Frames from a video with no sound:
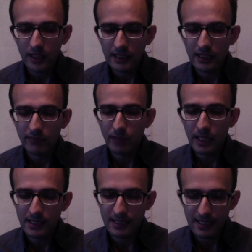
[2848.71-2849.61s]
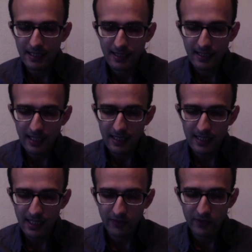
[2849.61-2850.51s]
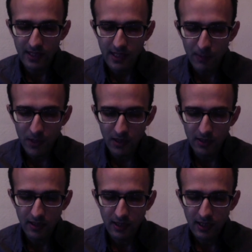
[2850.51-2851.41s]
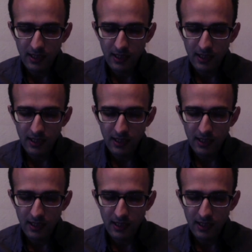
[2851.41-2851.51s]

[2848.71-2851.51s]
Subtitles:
cognitive pettiness and self-deception